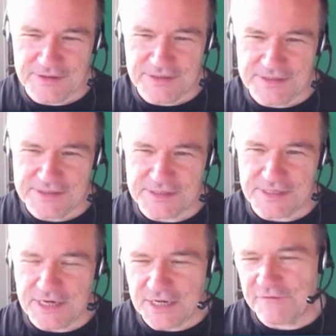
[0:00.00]
is a
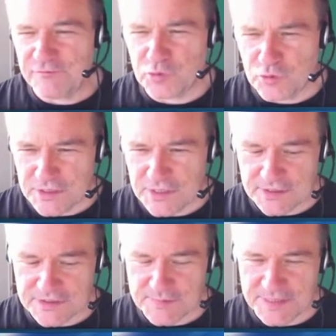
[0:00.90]
live
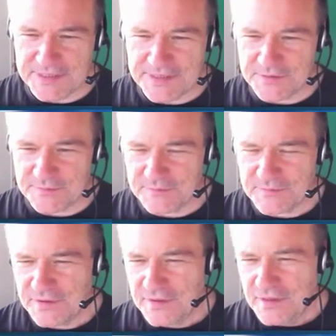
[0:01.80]
broadcast mechanism.
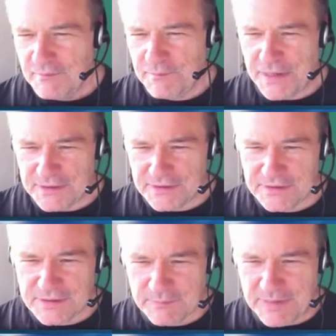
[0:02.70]
But
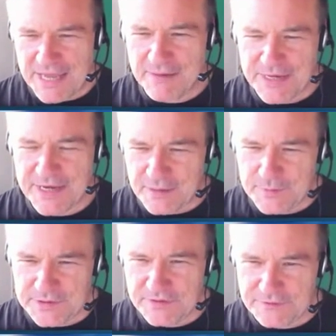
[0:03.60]
the Blab
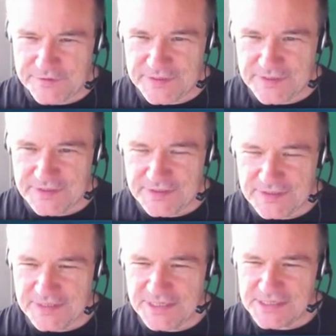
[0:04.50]
element of it
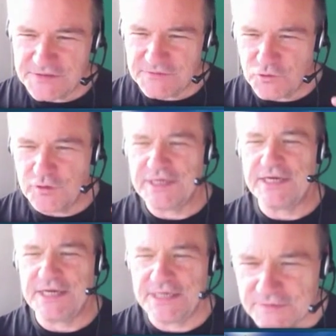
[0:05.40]
is for
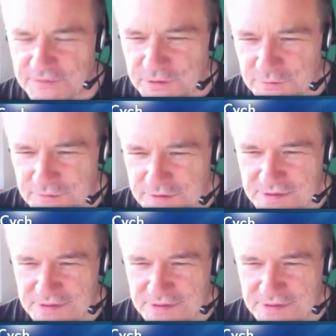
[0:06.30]
interviews.